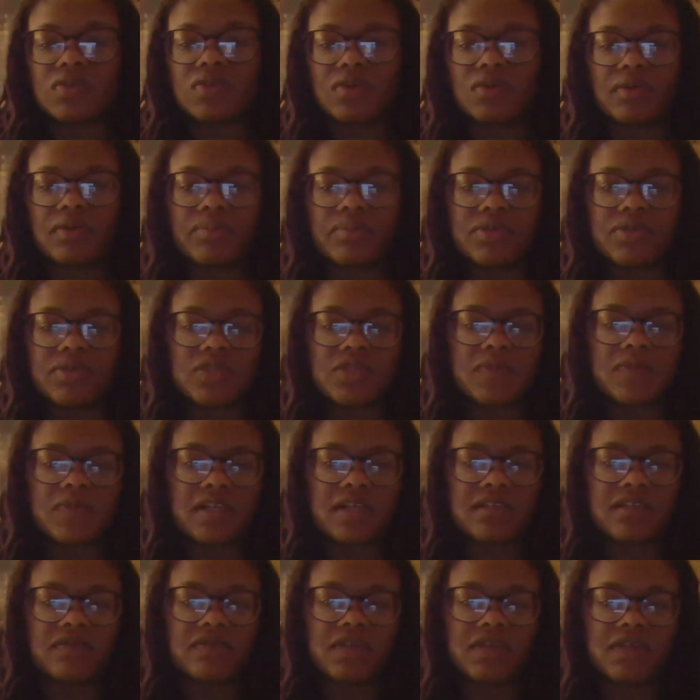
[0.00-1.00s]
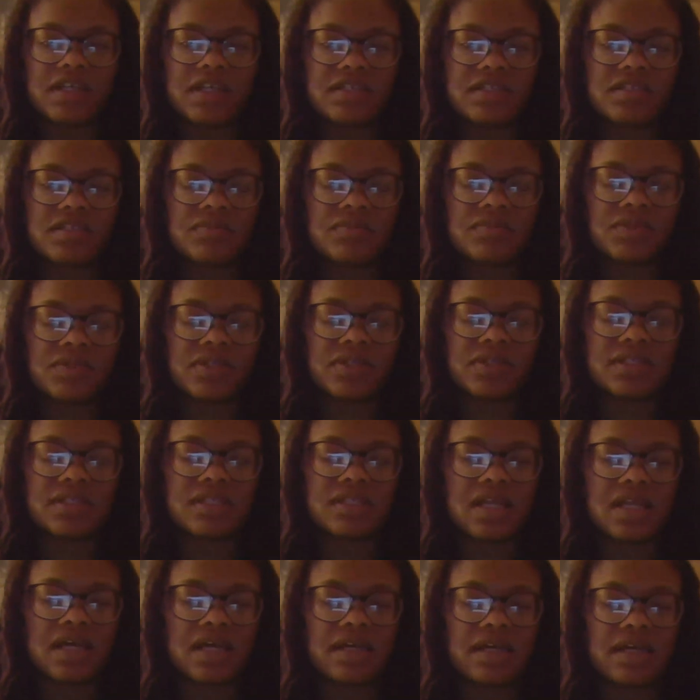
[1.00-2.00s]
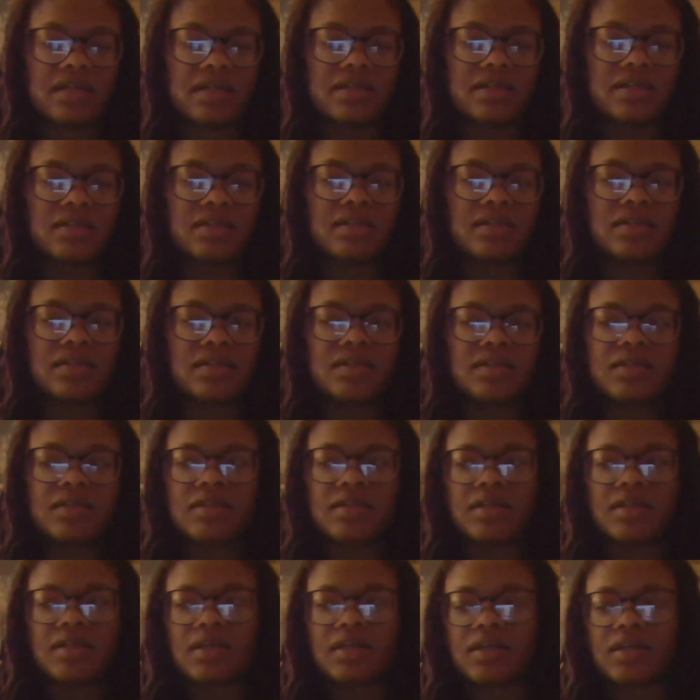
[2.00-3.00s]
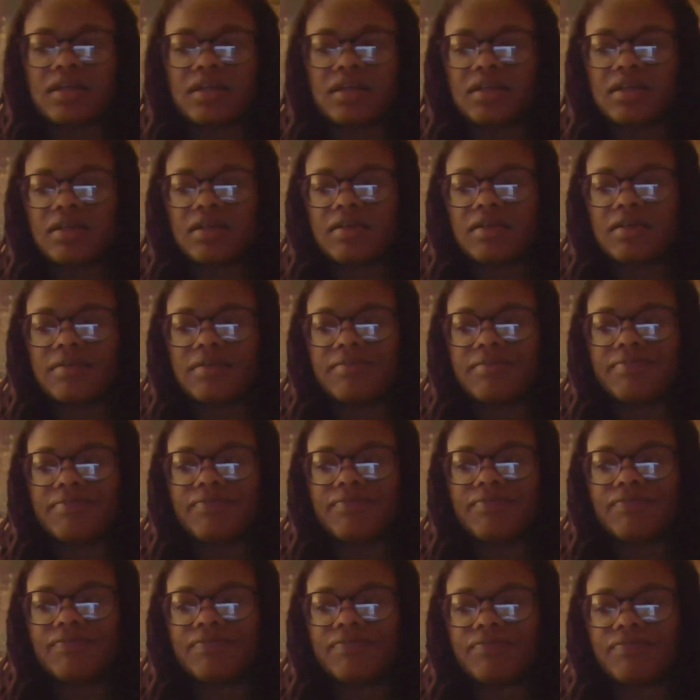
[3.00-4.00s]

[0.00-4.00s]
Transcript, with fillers: or prospective customer is like, um,